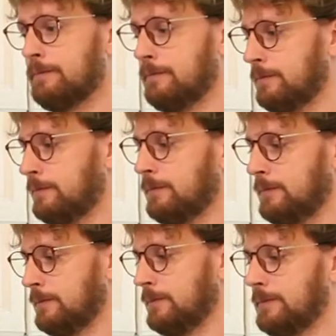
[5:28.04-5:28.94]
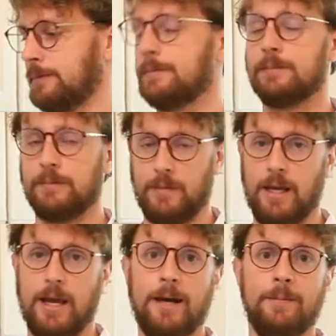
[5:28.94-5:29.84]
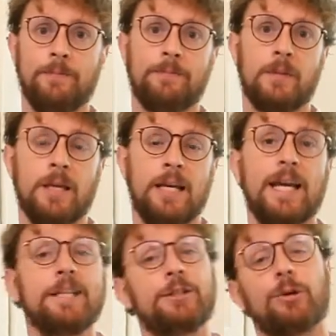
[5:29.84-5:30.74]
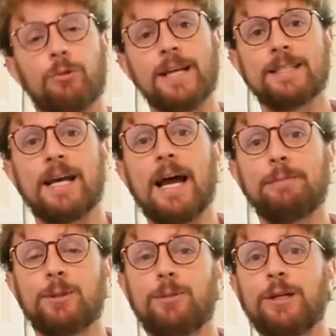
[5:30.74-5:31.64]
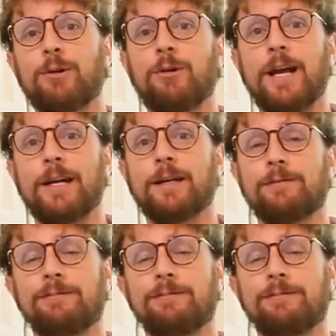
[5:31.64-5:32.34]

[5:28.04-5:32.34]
getting married. Yeah. It's a great time to be creative.